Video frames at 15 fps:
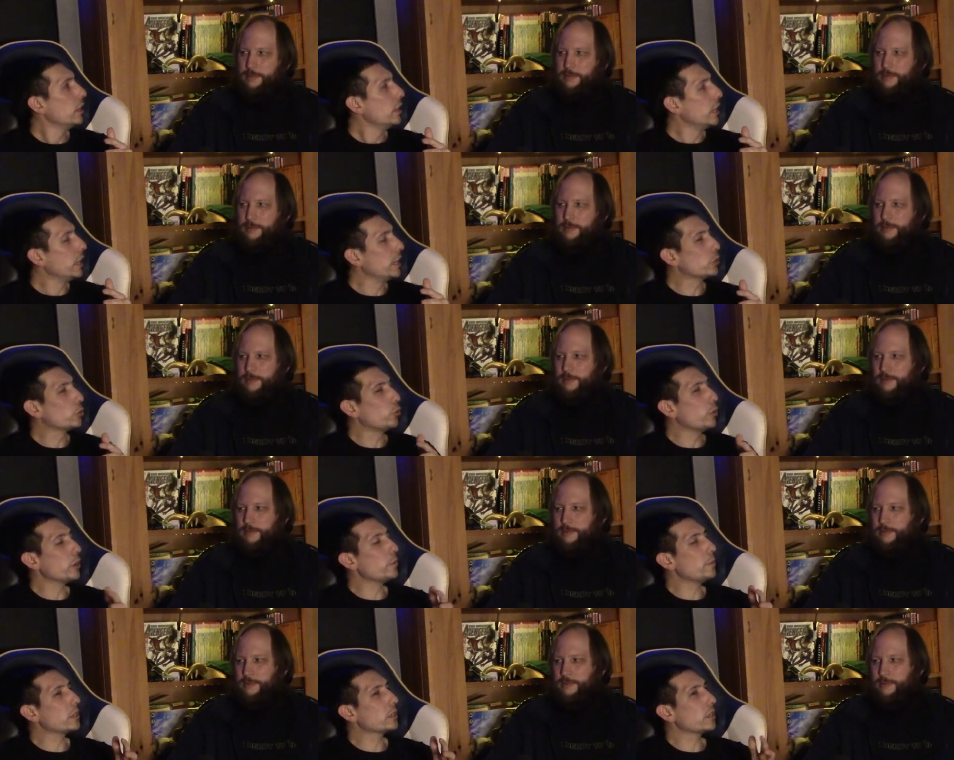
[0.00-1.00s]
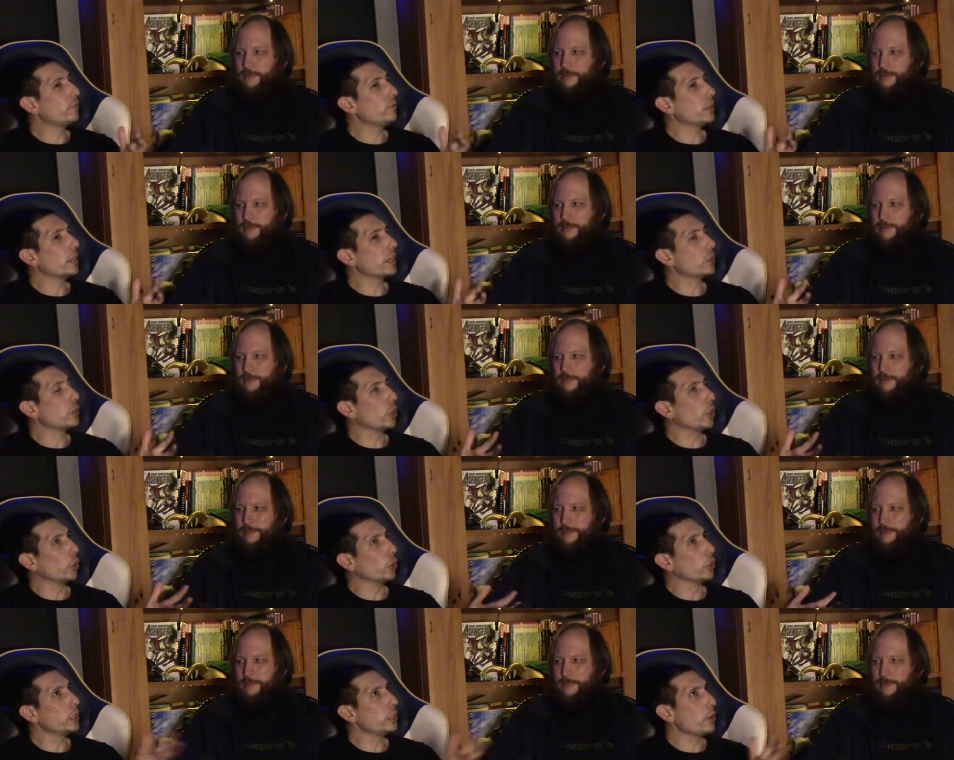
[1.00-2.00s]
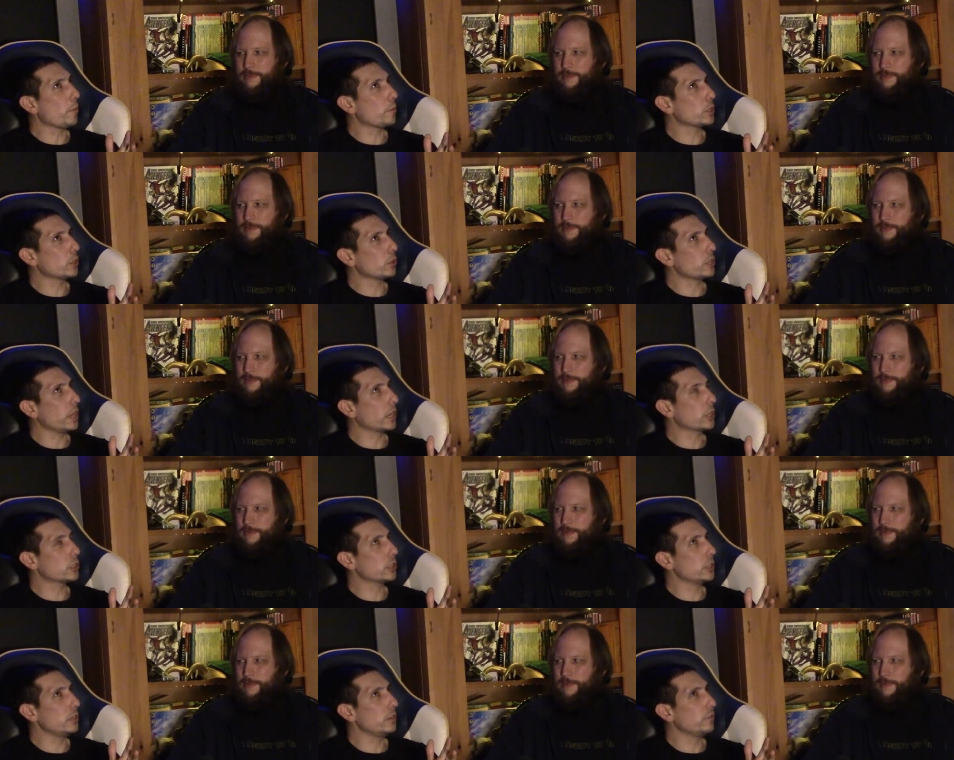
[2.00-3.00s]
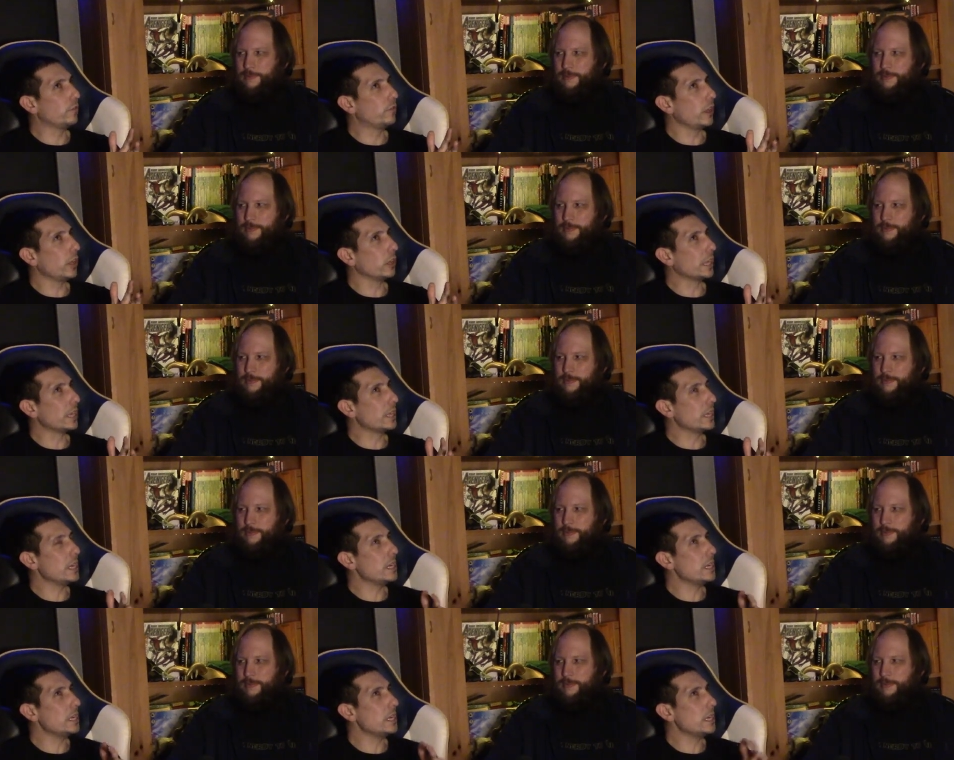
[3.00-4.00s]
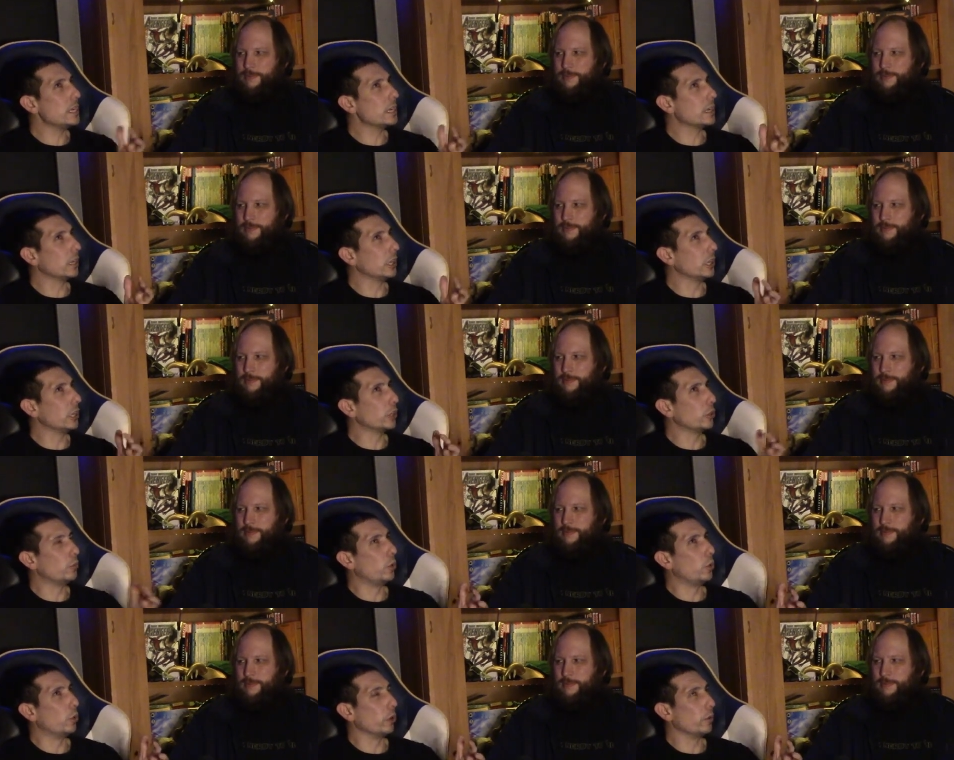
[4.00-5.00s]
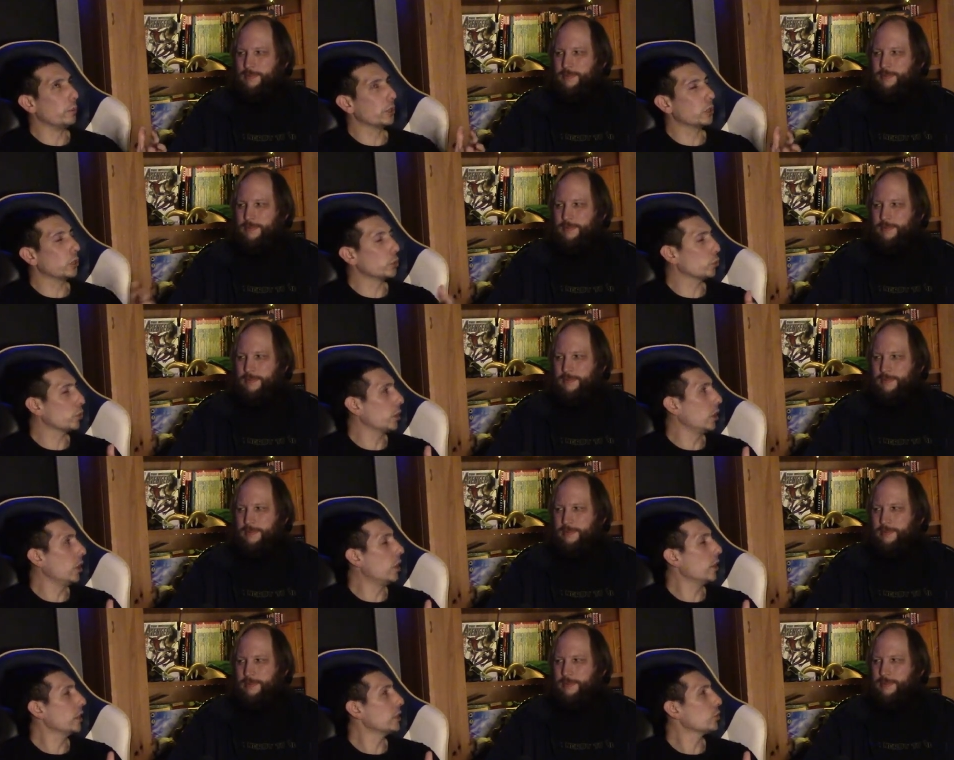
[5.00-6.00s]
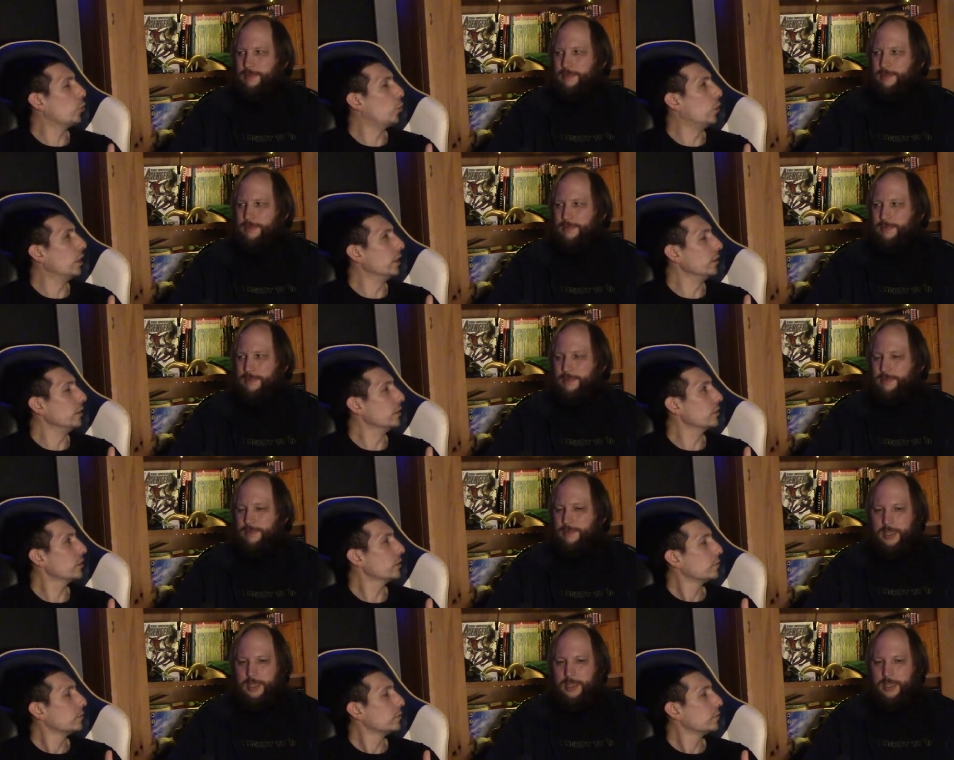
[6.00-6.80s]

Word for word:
Speaker 1: And it's weird because I feel like the earlier episodes actually felt like they needed a little more, but those were the longest ones.